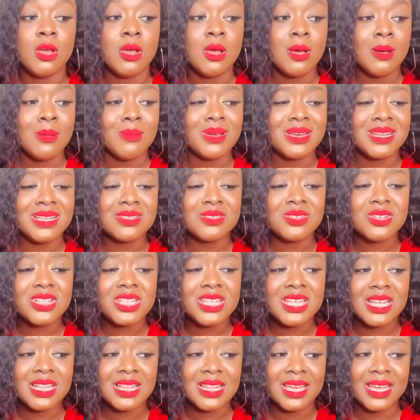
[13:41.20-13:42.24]
But there's nothing
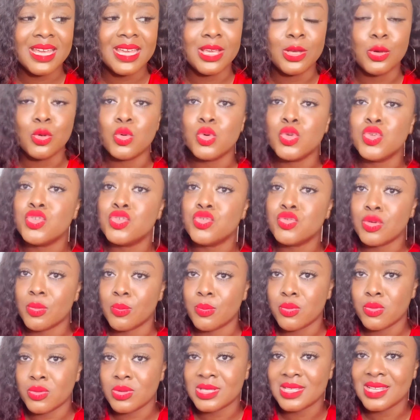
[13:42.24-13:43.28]
like going through a
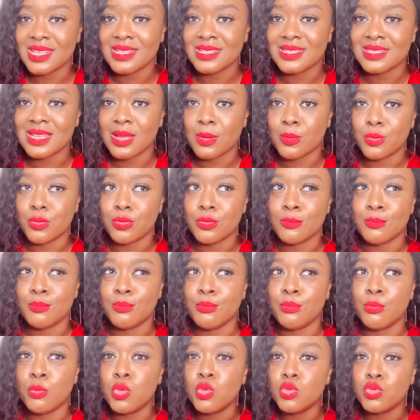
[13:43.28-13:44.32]
process that would
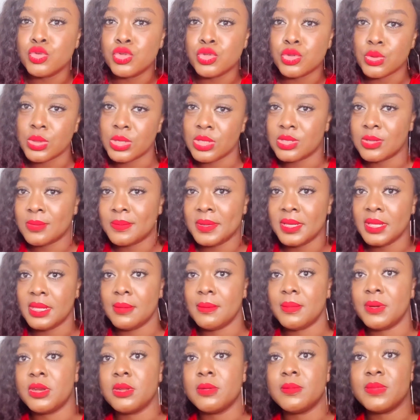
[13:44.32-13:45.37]
mold you into being a
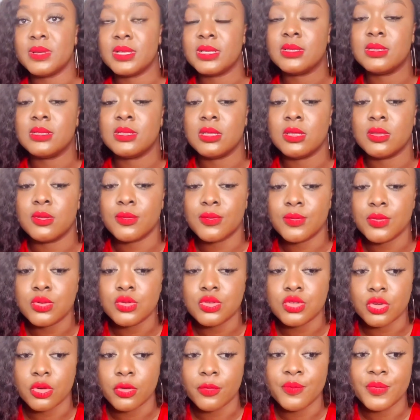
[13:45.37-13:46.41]
better person in the
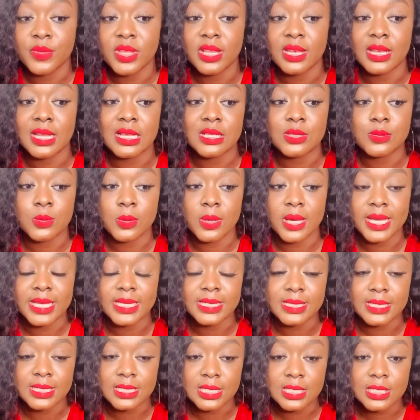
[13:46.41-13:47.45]
future. And that's what I
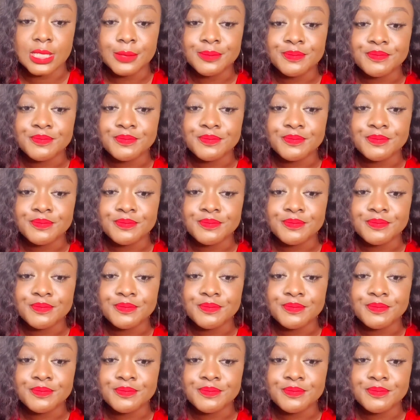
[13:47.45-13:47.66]
did.